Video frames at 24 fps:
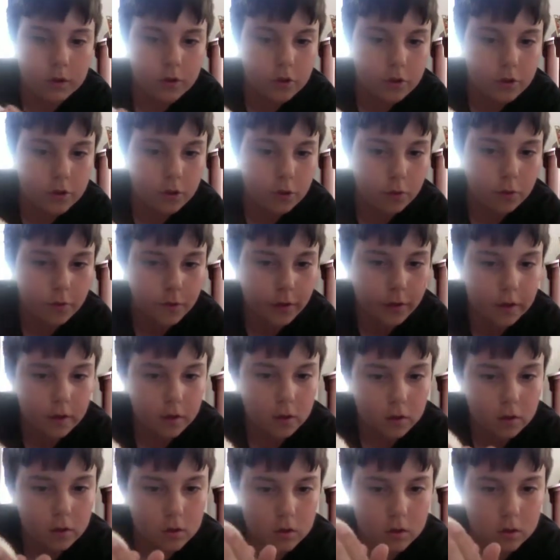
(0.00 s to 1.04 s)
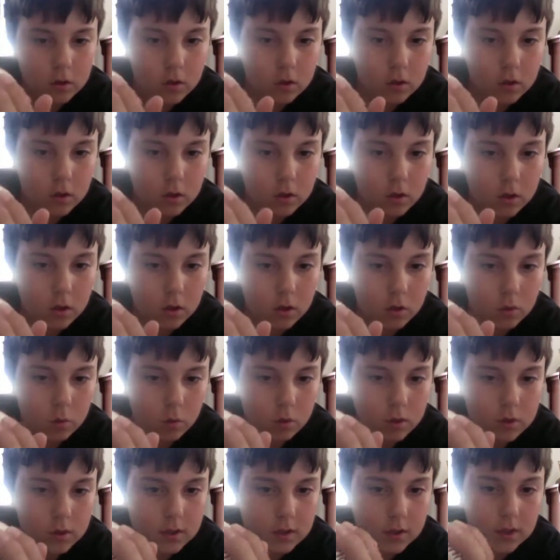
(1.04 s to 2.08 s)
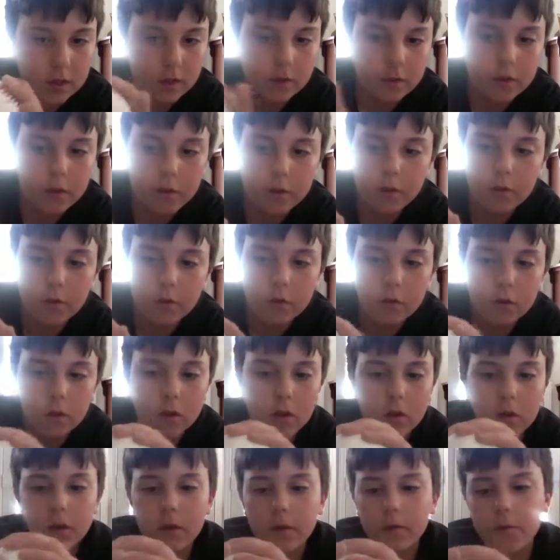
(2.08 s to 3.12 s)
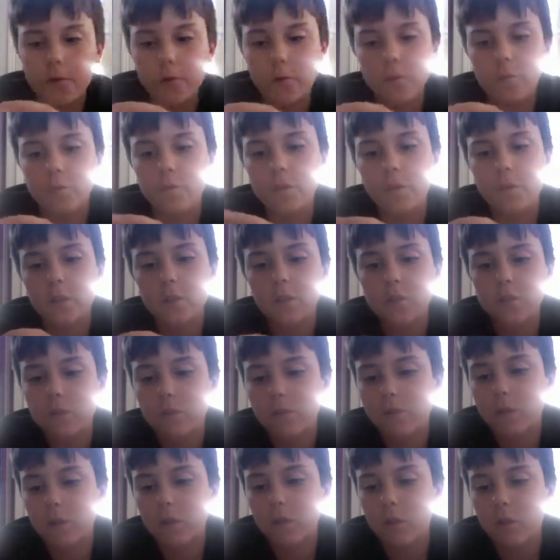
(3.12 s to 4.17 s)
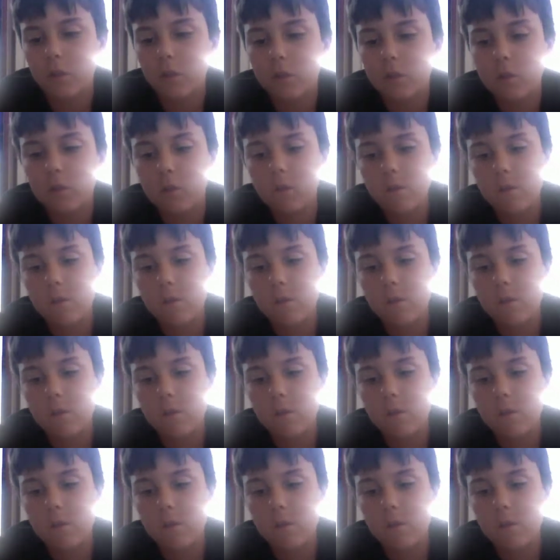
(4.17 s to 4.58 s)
two fingers on one side of the U, two fingers on the other,